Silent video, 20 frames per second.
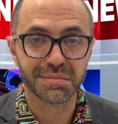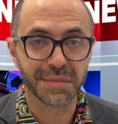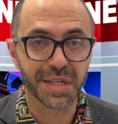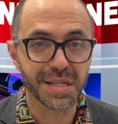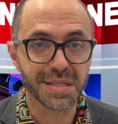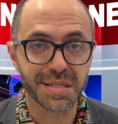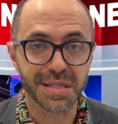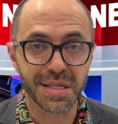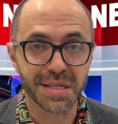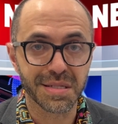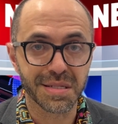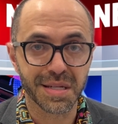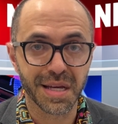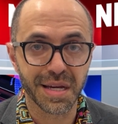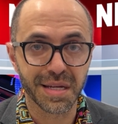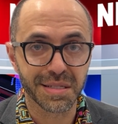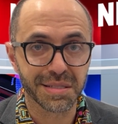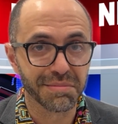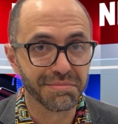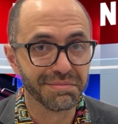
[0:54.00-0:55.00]
Kids these
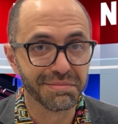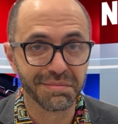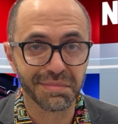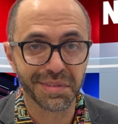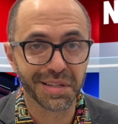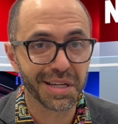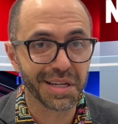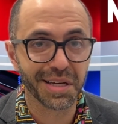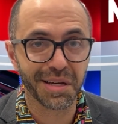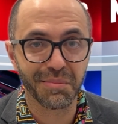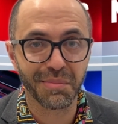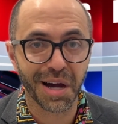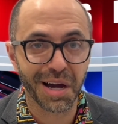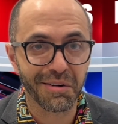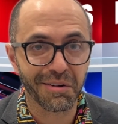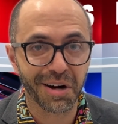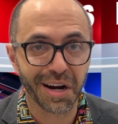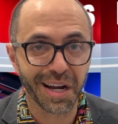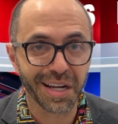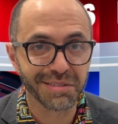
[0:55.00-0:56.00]
days, am I
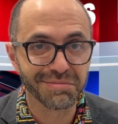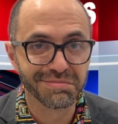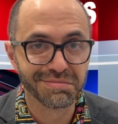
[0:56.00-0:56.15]
right?